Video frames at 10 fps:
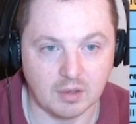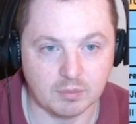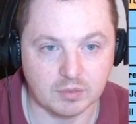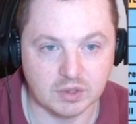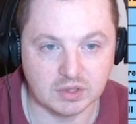
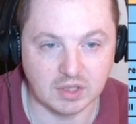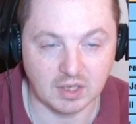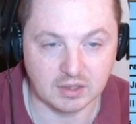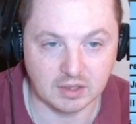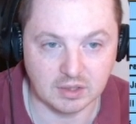Just
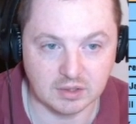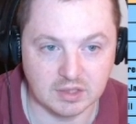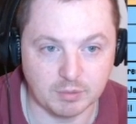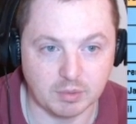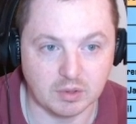got the
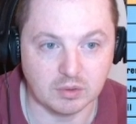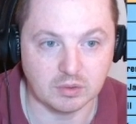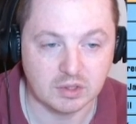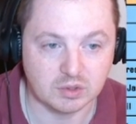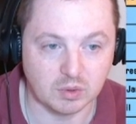
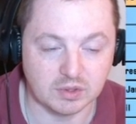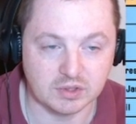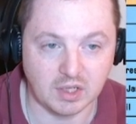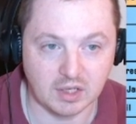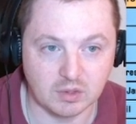typical sort of
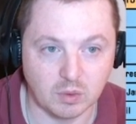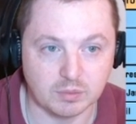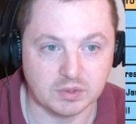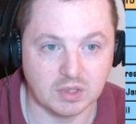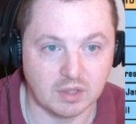side
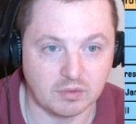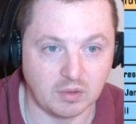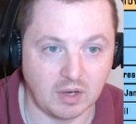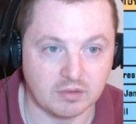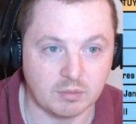torp stuff,
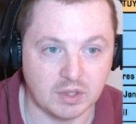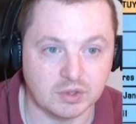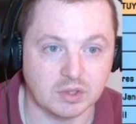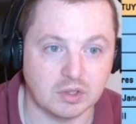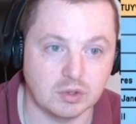
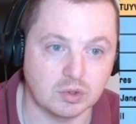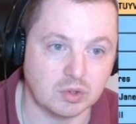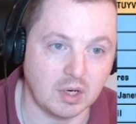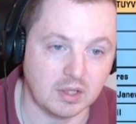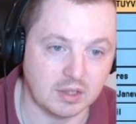gravimetric,
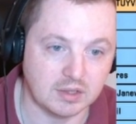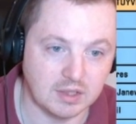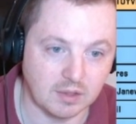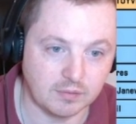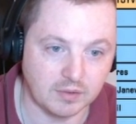neutronic,
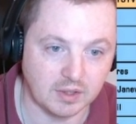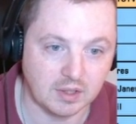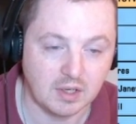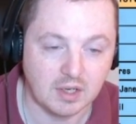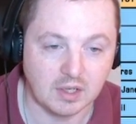delphic.
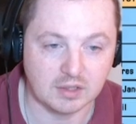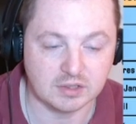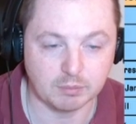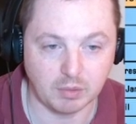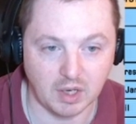Got
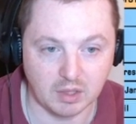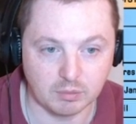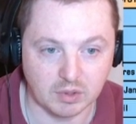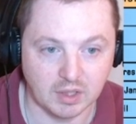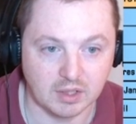some
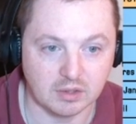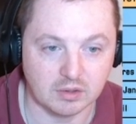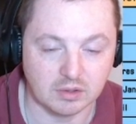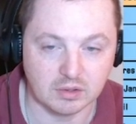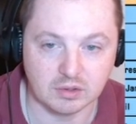
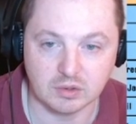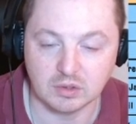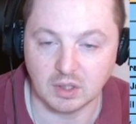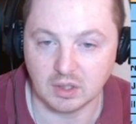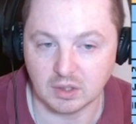biomolecular
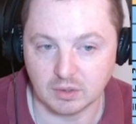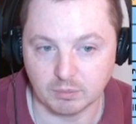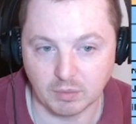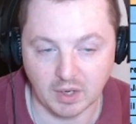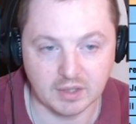
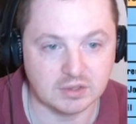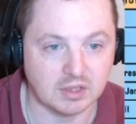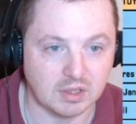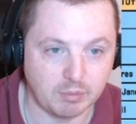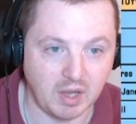mines
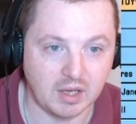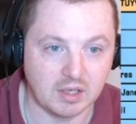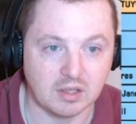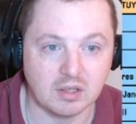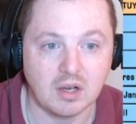on the back here.